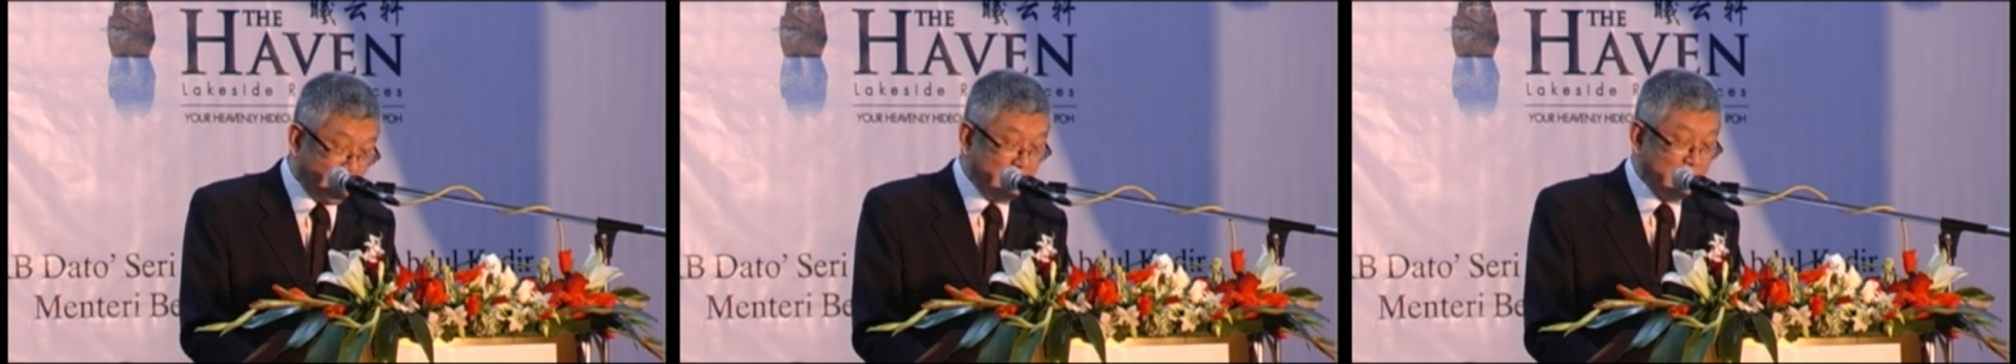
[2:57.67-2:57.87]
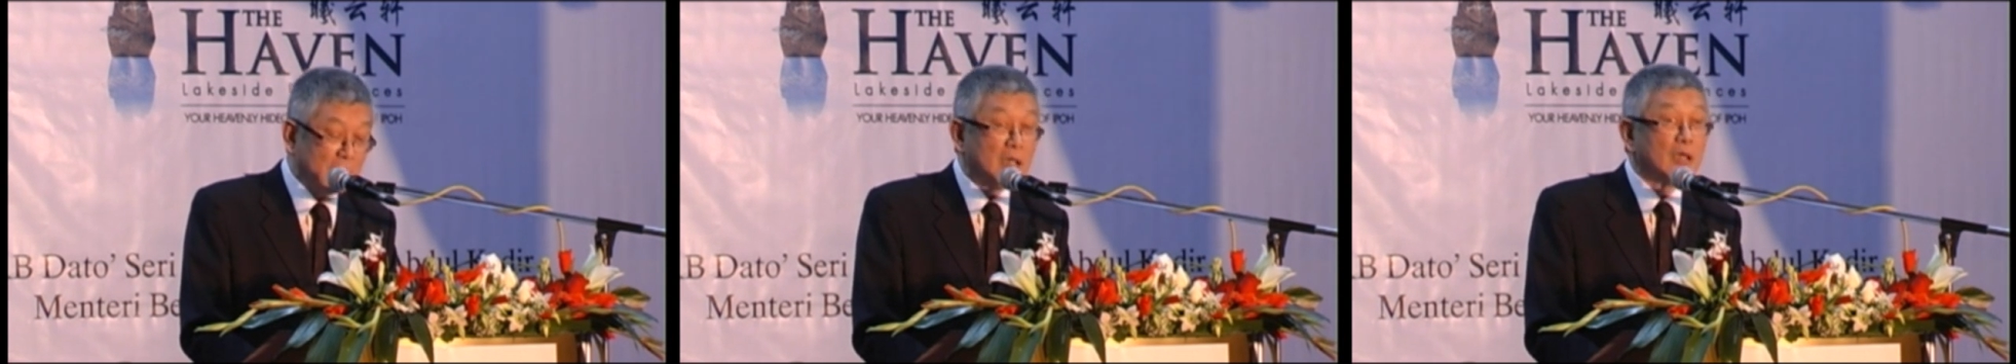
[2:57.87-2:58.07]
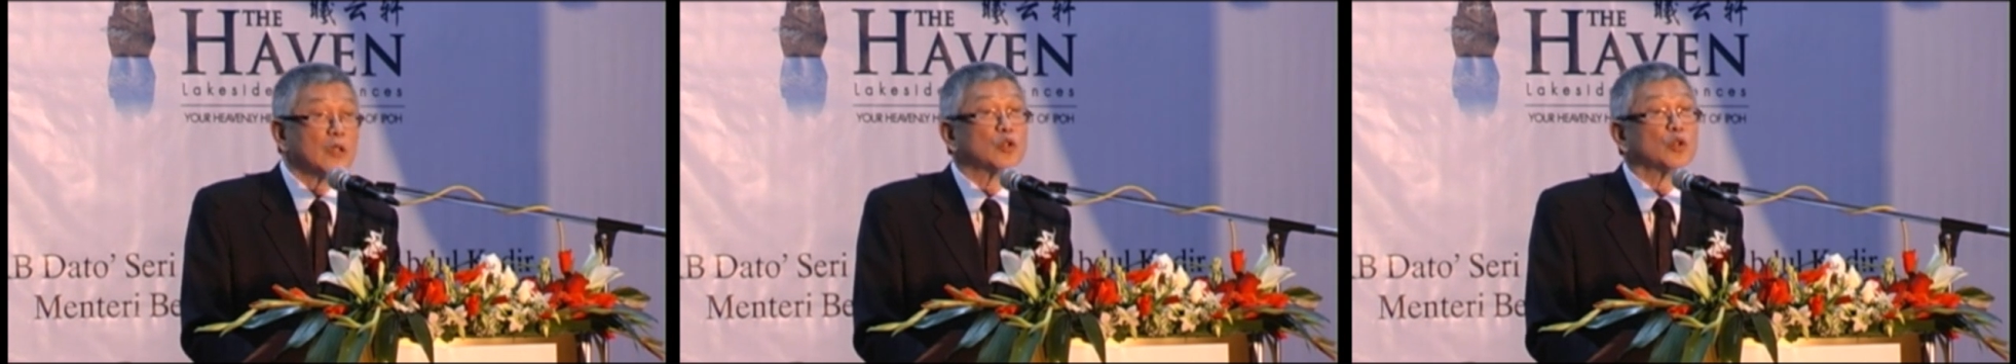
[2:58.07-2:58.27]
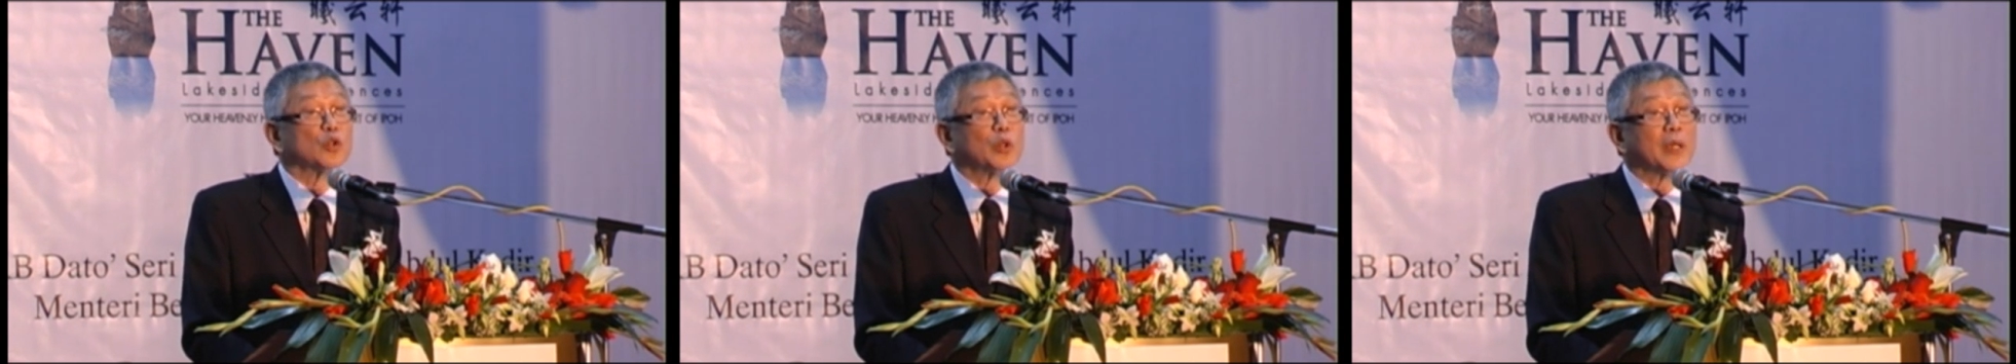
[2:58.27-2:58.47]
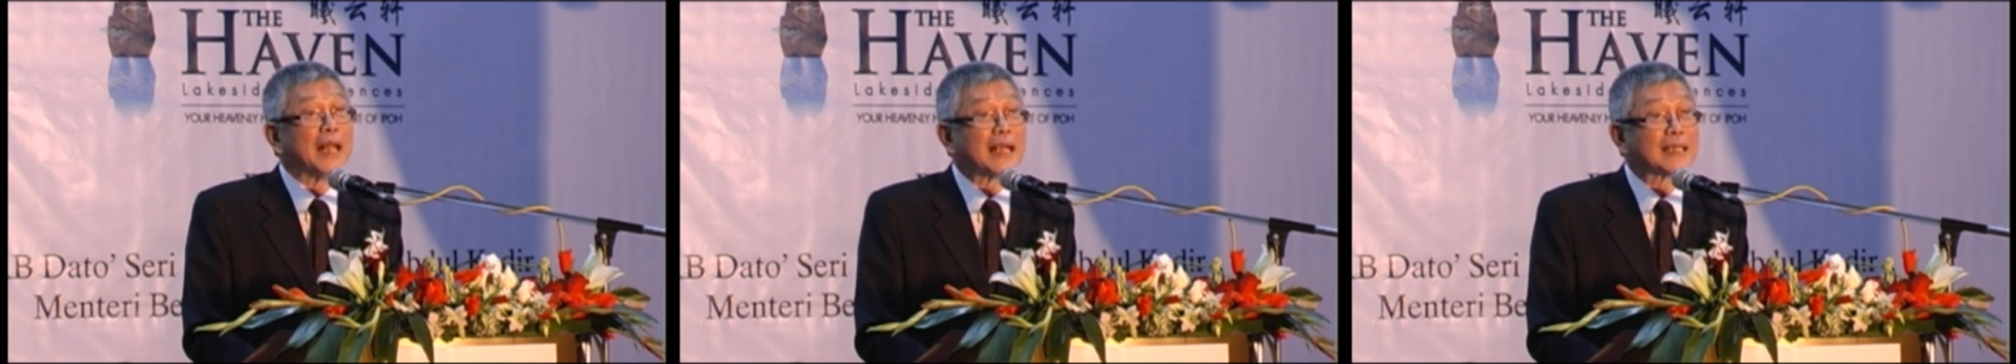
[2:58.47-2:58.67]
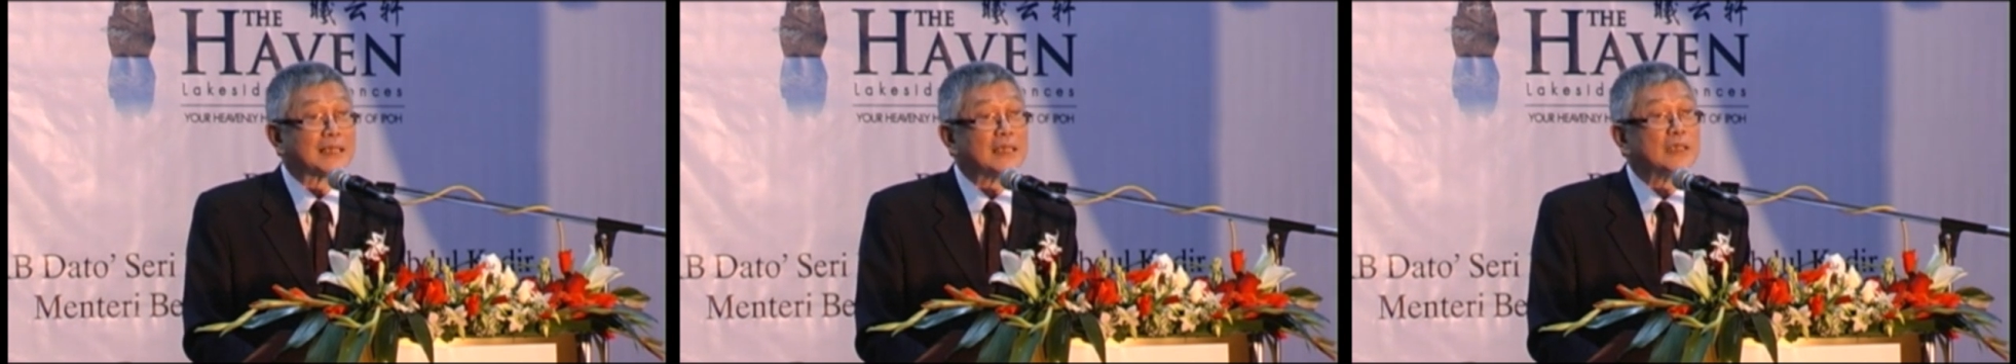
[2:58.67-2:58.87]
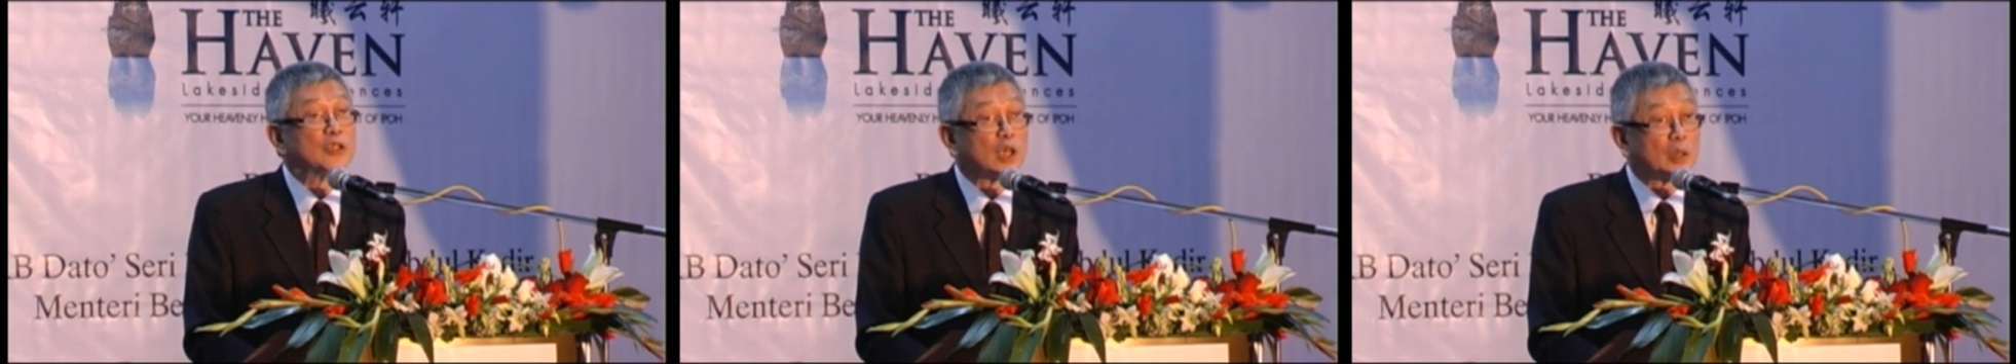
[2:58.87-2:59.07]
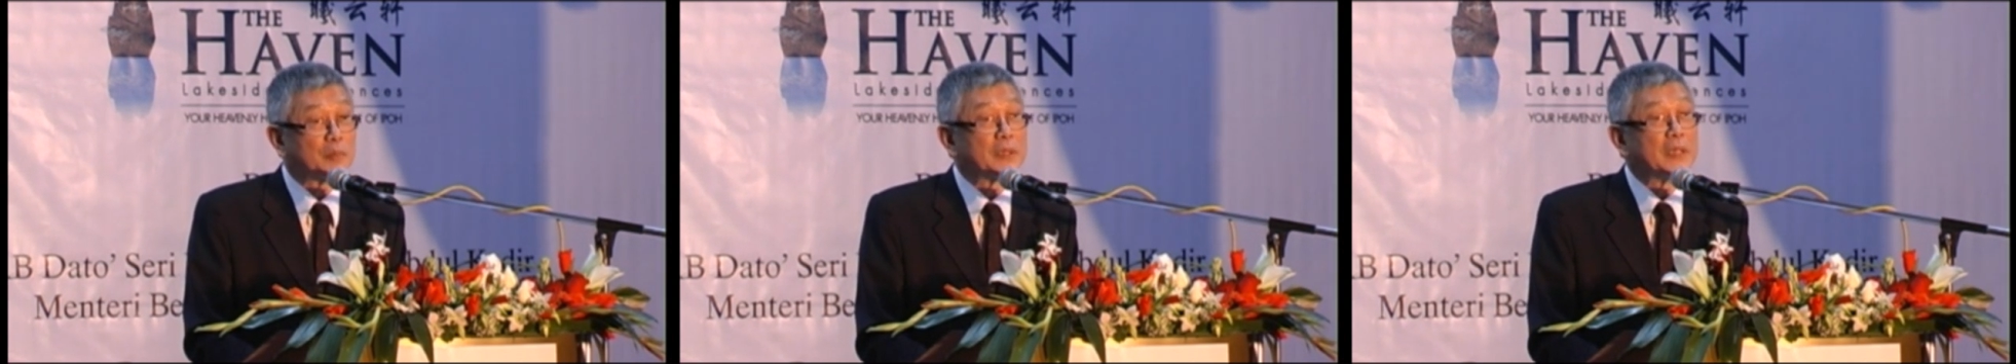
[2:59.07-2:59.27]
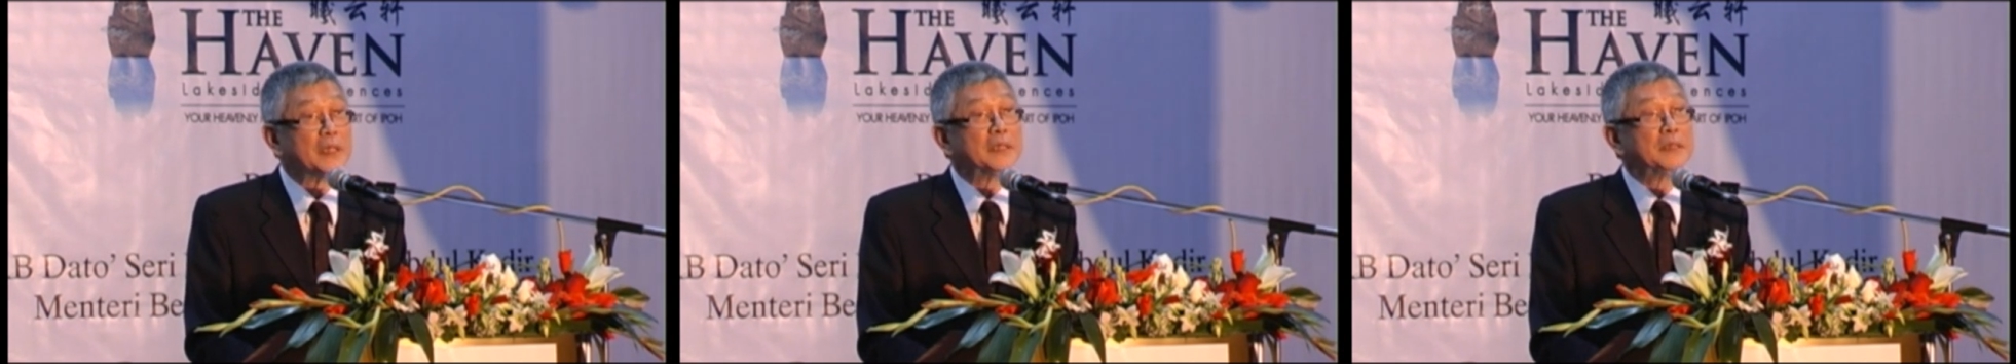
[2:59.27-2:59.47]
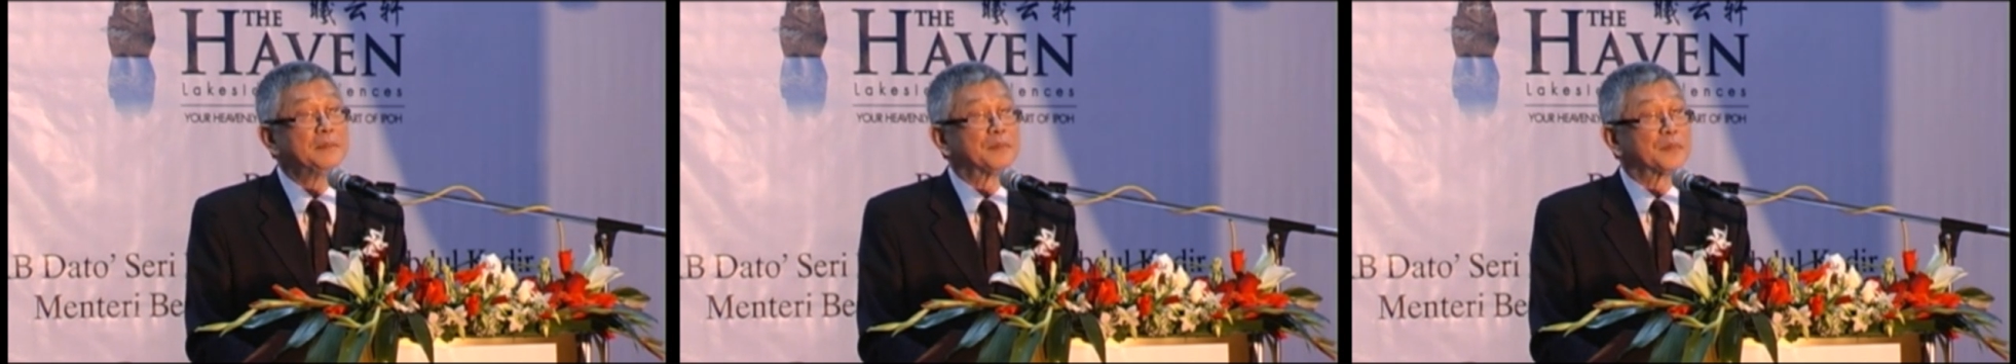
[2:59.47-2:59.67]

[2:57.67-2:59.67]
need to do an excellent job here